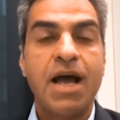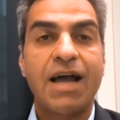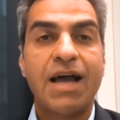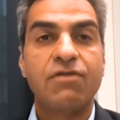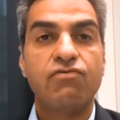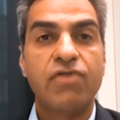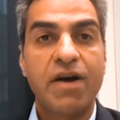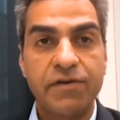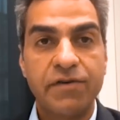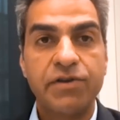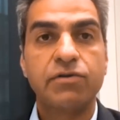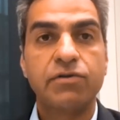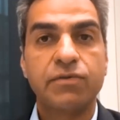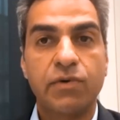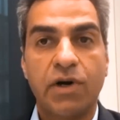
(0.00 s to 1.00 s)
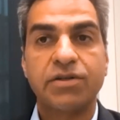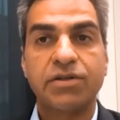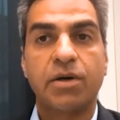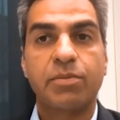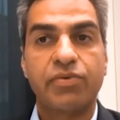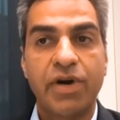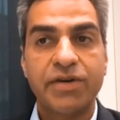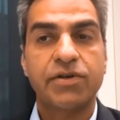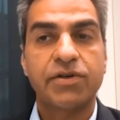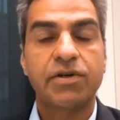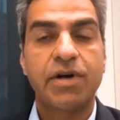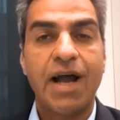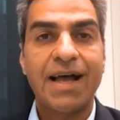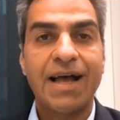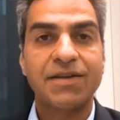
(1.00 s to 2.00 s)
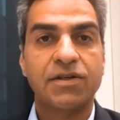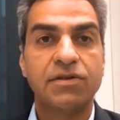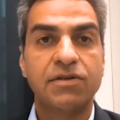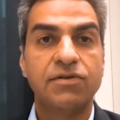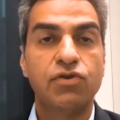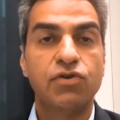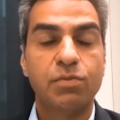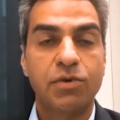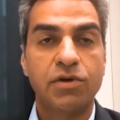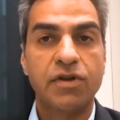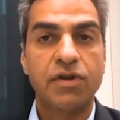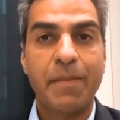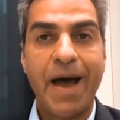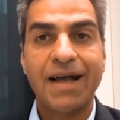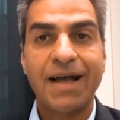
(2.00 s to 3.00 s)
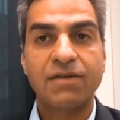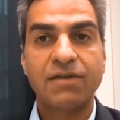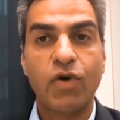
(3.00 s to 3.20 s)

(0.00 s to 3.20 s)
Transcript: and revenues were under pressure as consumer demand